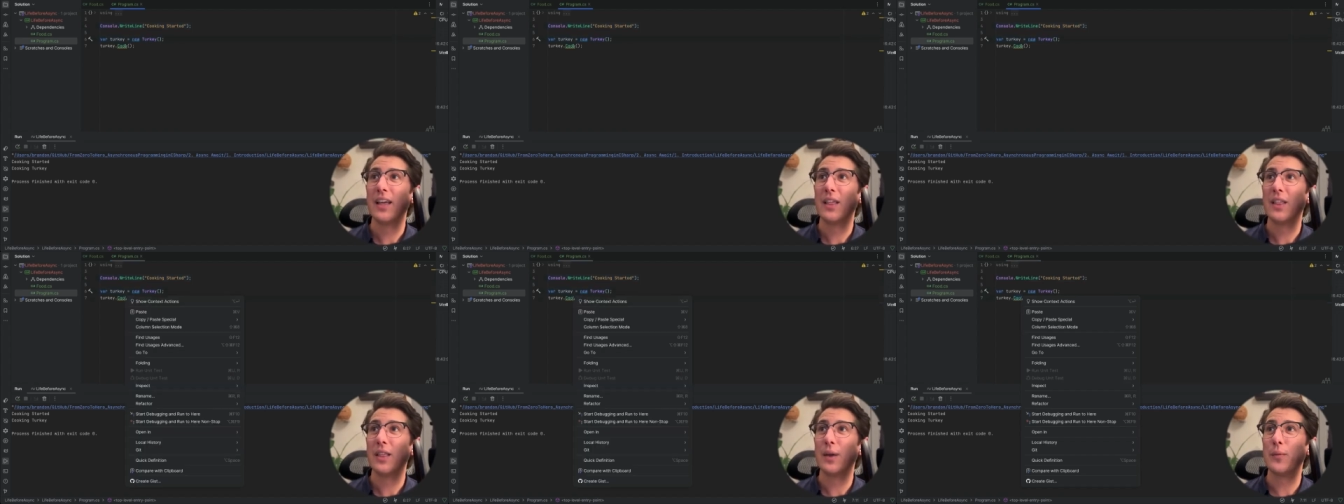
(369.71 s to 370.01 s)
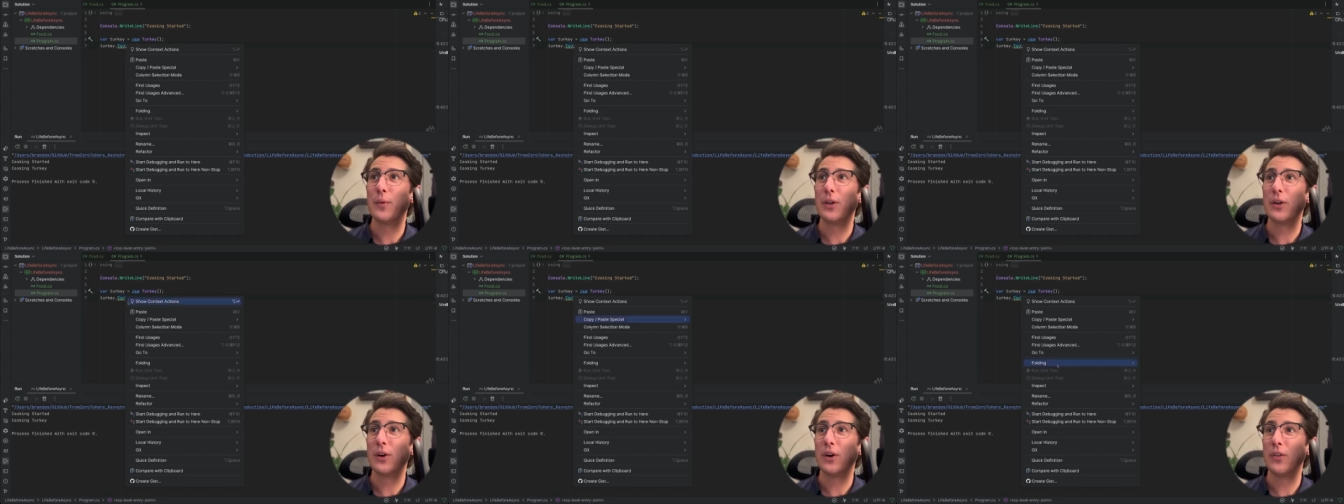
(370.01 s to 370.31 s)
Then
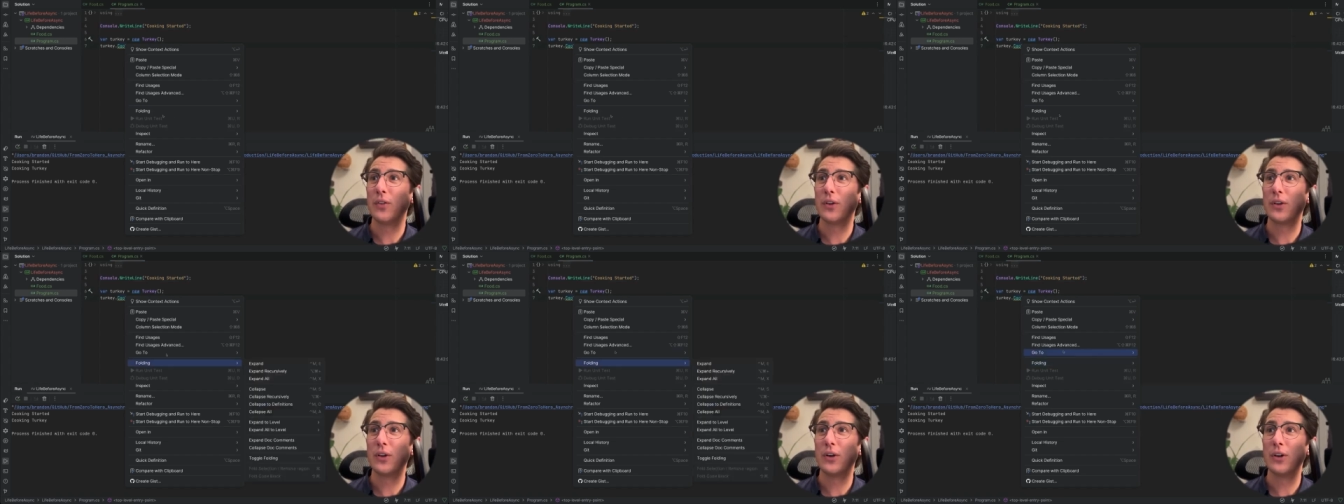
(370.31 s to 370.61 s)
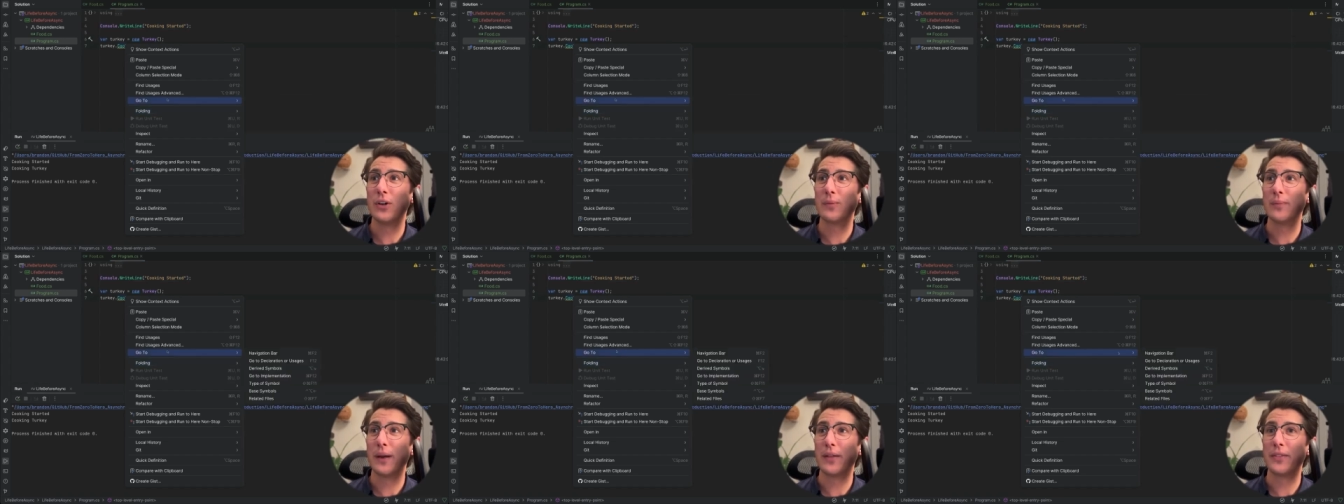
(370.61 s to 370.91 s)
we call the
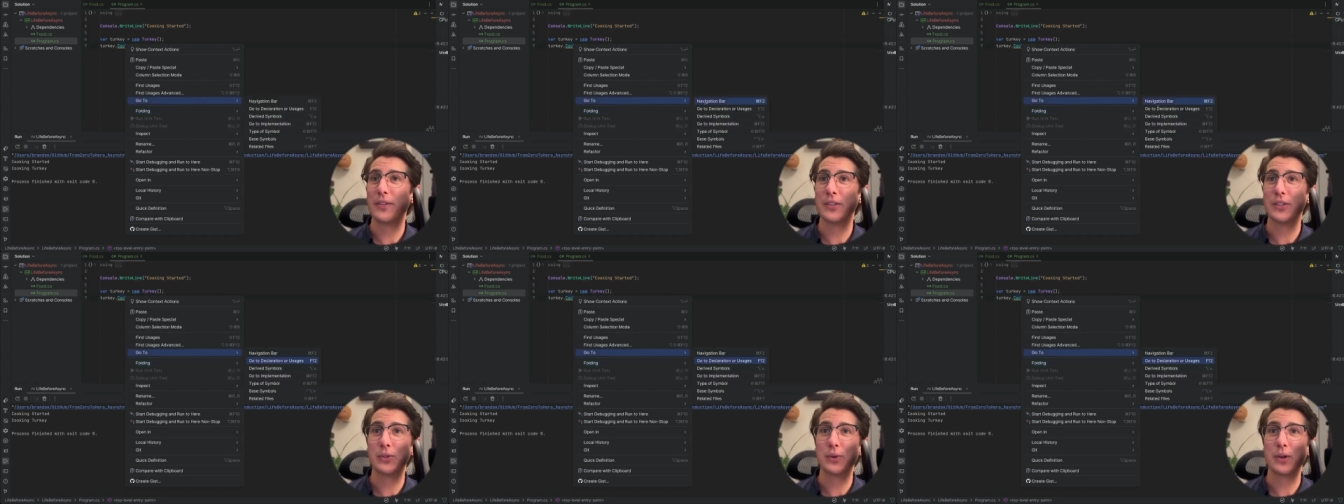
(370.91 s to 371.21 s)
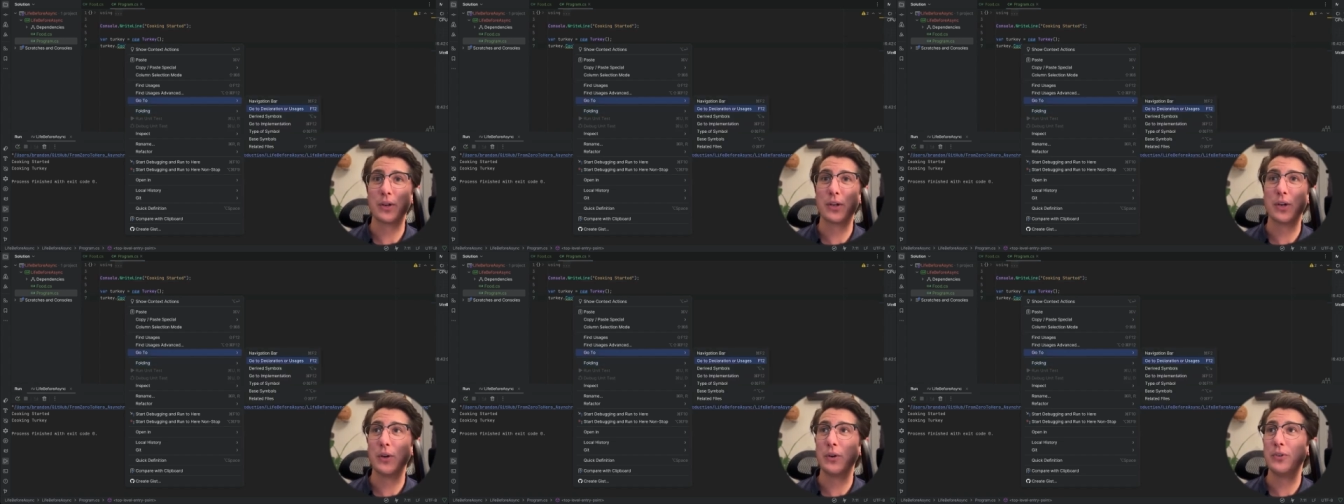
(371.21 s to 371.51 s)
cook method. So
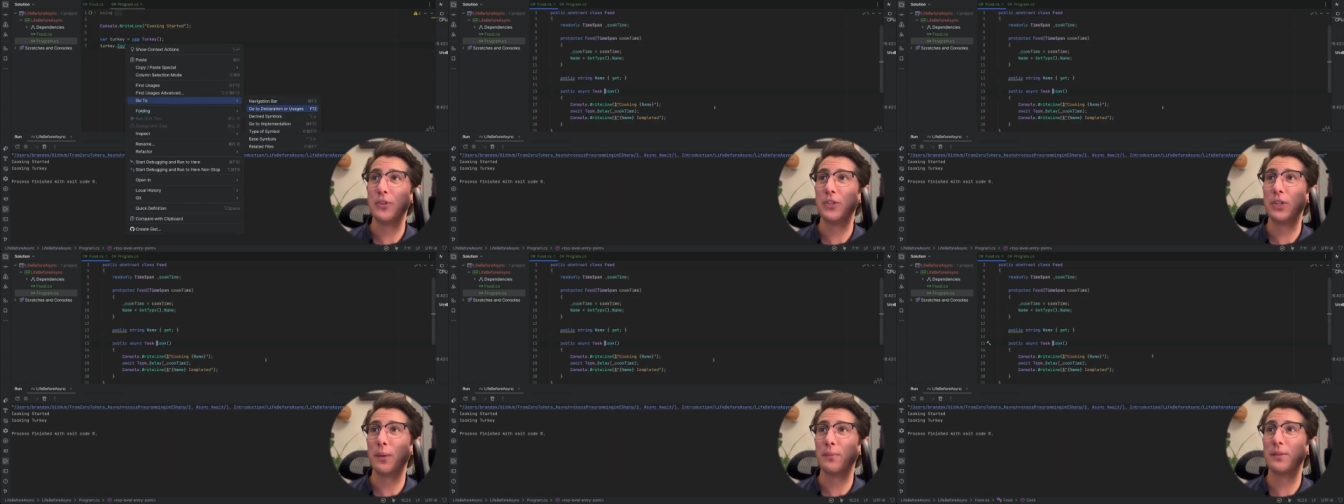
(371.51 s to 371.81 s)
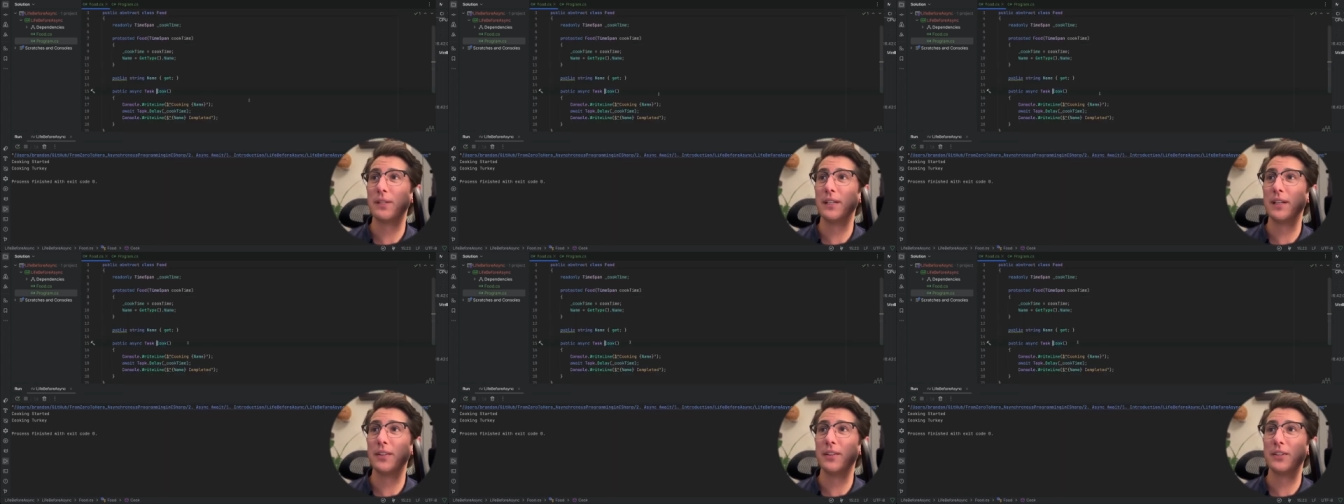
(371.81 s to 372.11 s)
our code
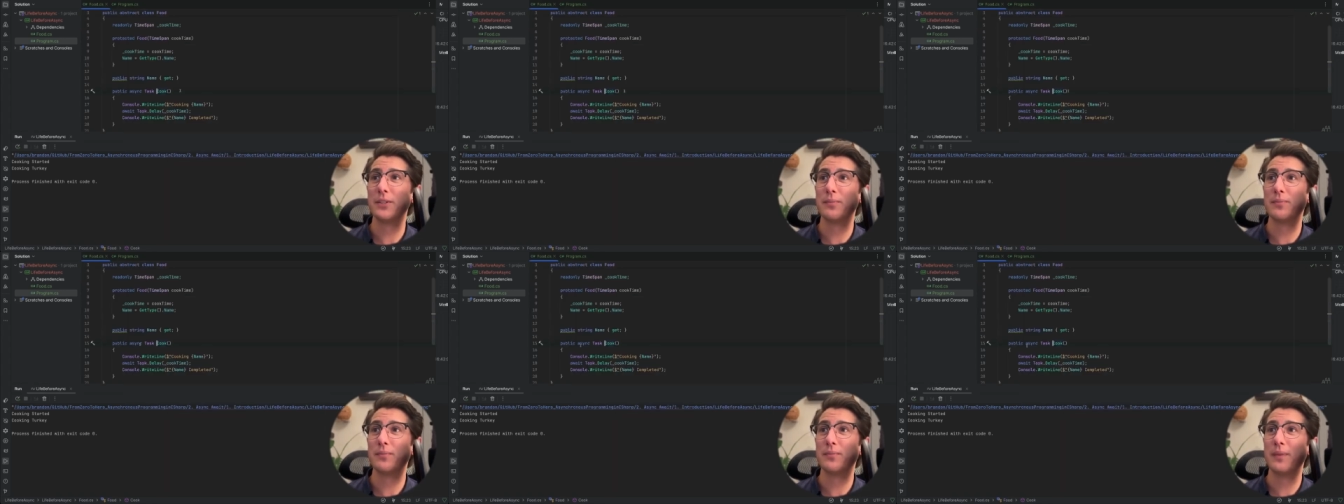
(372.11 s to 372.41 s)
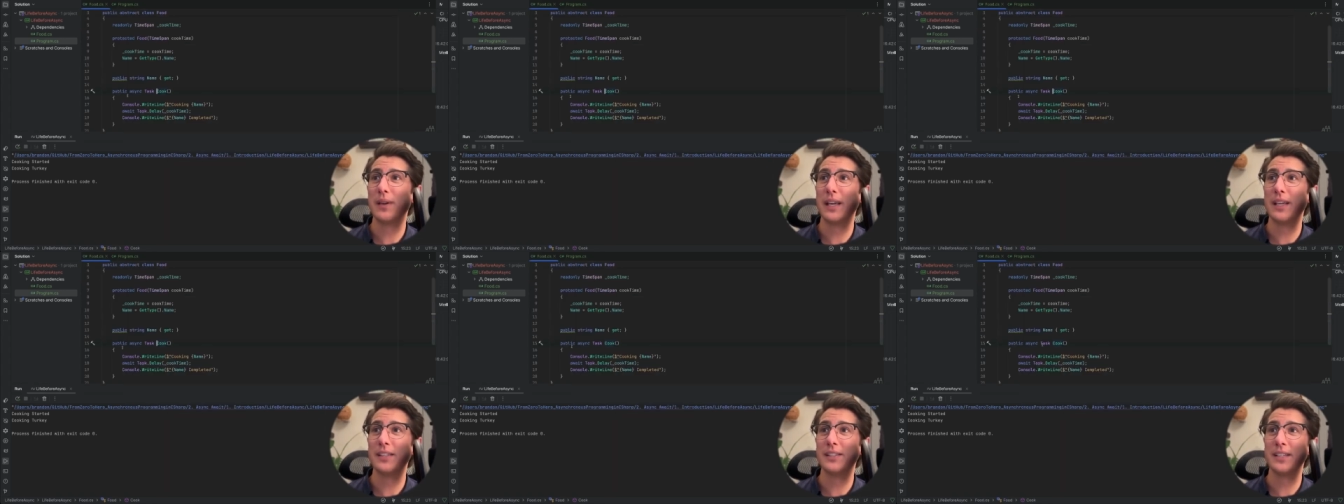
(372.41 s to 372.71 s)
jumps into this
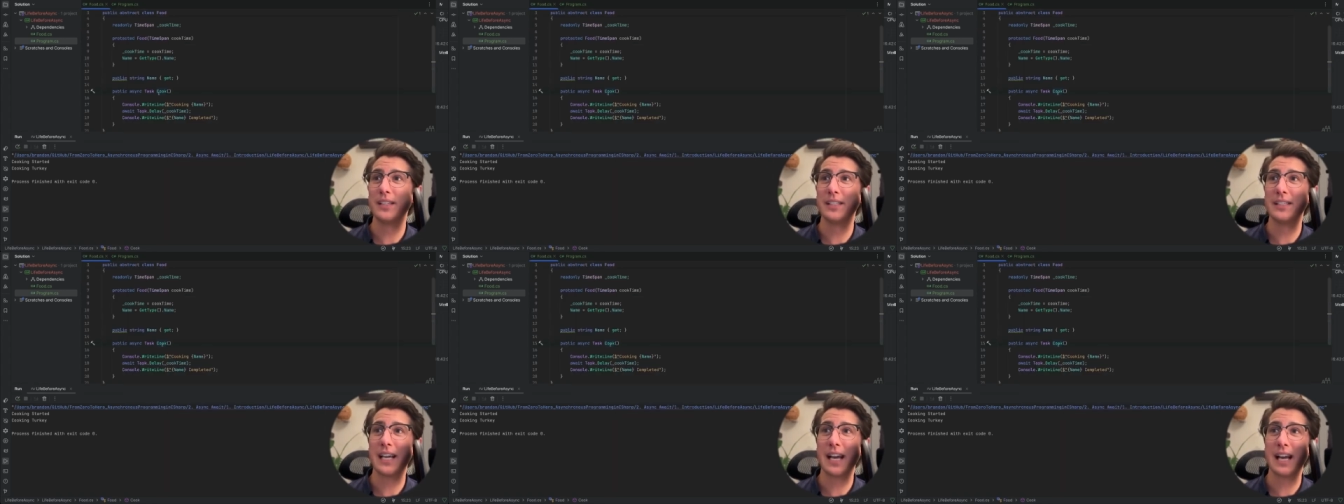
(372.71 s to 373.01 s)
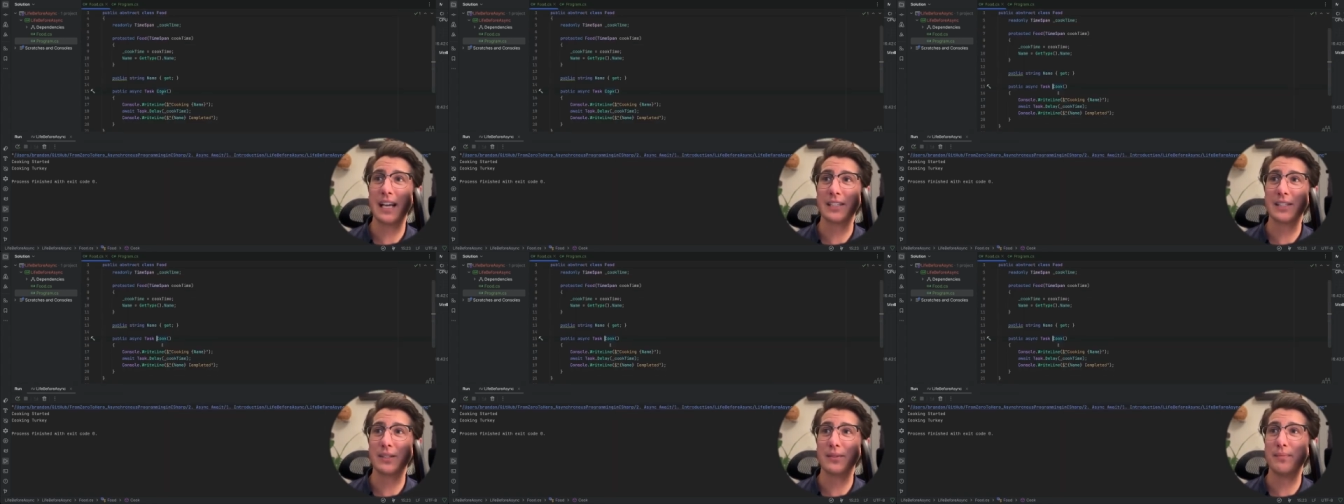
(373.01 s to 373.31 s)
async
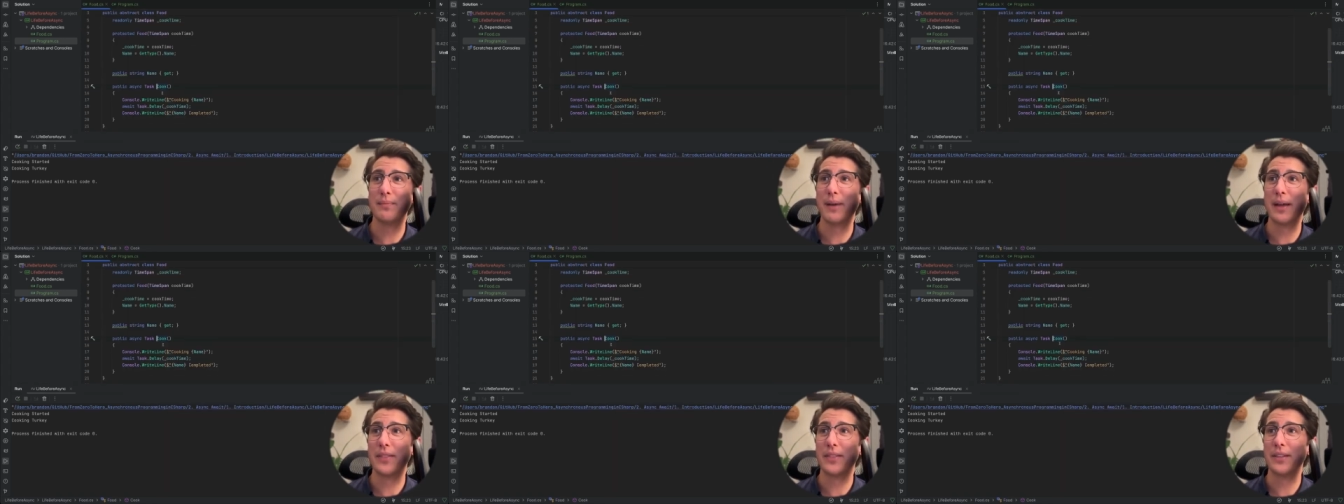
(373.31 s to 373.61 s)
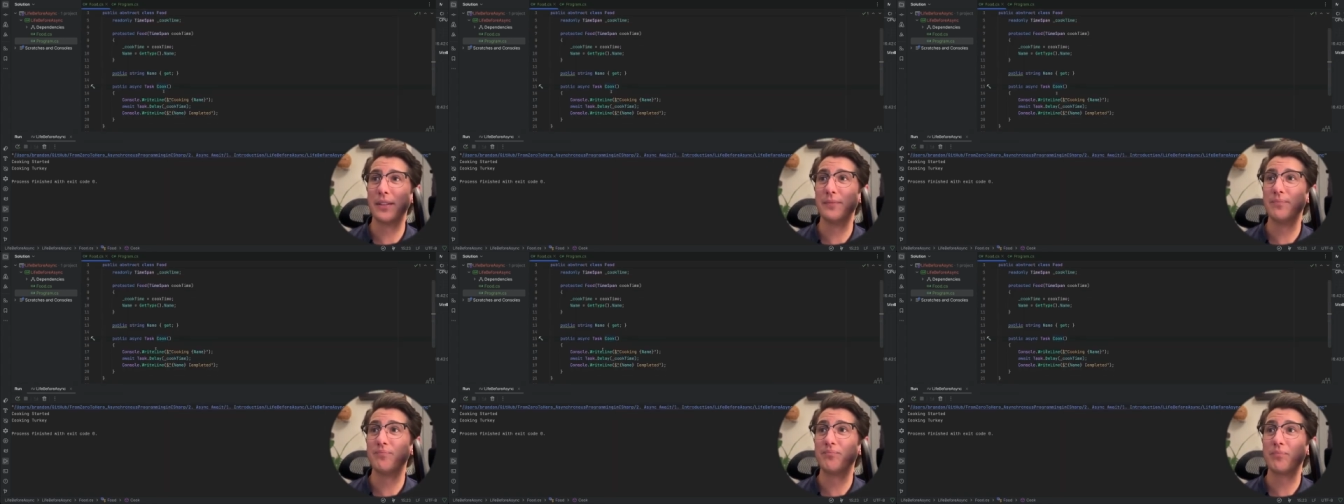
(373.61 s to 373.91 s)
task
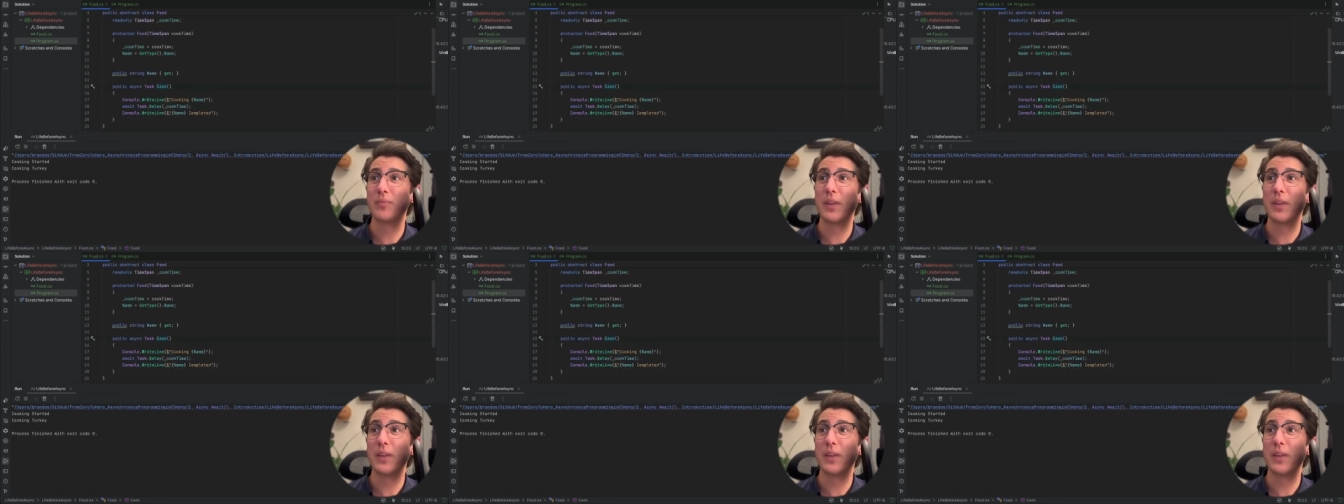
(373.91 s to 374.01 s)
method.